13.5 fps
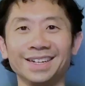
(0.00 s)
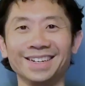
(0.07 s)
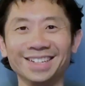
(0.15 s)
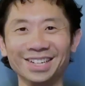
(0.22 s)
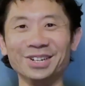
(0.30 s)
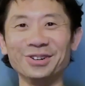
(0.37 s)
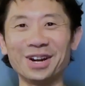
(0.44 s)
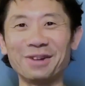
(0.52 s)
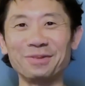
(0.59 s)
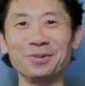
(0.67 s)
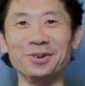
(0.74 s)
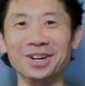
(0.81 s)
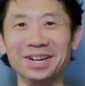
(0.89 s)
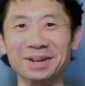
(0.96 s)
Hello
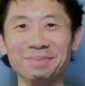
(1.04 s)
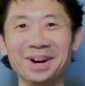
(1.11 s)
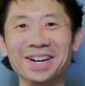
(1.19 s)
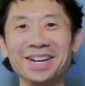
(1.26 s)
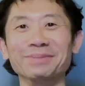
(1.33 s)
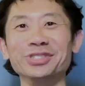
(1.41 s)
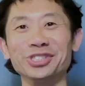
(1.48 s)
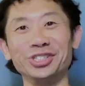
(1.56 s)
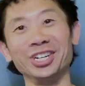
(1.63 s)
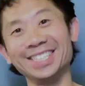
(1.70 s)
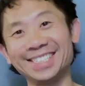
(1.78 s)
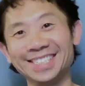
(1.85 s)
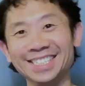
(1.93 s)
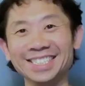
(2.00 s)
everyone, my name is
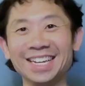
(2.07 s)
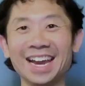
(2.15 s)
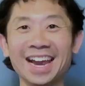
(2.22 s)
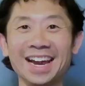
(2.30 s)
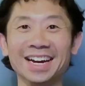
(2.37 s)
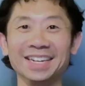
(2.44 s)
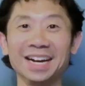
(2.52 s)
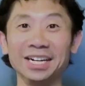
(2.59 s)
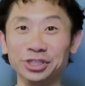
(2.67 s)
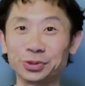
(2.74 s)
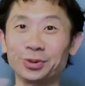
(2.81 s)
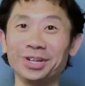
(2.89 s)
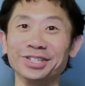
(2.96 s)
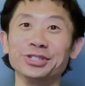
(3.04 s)
Jason and I
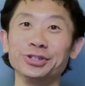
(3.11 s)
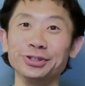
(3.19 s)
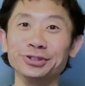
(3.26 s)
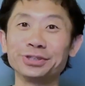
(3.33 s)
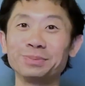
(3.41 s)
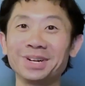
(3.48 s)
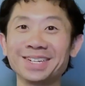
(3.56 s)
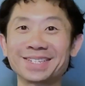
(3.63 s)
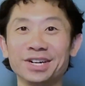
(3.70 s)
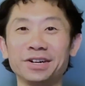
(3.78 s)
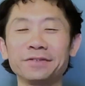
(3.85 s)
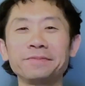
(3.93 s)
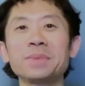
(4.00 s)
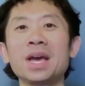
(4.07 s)
just want to introduce
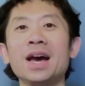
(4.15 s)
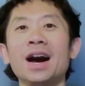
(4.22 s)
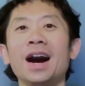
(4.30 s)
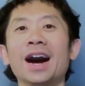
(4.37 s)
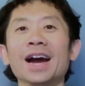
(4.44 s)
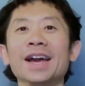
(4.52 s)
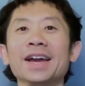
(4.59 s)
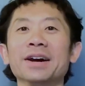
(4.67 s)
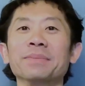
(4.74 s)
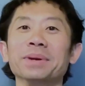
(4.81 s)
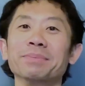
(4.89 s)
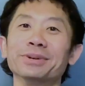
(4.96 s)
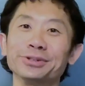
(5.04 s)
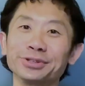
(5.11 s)
myself. I am
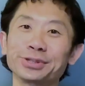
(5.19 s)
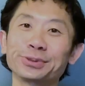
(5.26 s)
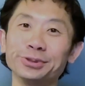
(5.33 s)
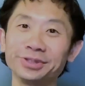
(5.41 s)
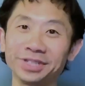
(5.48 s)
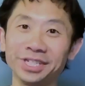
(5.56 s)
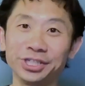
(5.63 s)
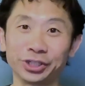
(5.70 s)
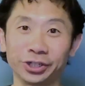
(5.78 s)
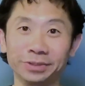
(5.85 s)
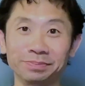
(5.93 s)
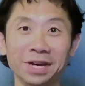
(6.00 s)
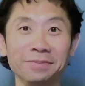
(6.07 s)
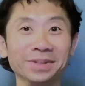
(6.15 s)
a middle school
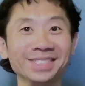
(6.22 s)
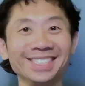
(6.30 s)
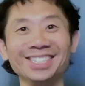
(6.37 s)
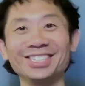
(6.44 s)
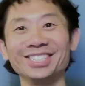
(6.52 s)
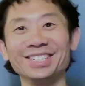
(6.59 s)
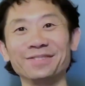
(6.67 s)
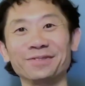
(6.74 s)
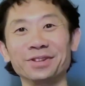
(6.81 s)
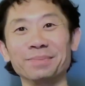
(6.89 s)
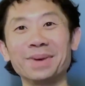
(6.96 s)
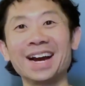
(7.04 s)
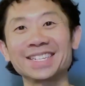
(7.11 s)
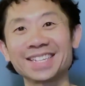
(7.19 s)
teacher. I've been teaching for
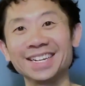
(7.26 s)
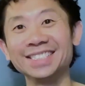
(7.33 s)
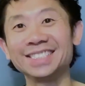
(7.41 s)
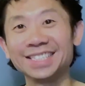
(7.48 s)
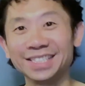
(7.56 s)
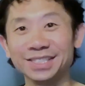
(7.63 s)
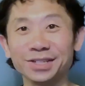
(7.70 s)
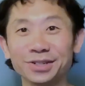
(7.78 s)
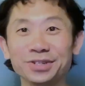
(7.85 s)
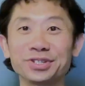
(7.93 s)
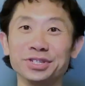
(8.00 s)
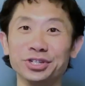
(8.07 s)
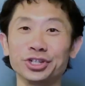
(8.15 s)
the past 18 years in the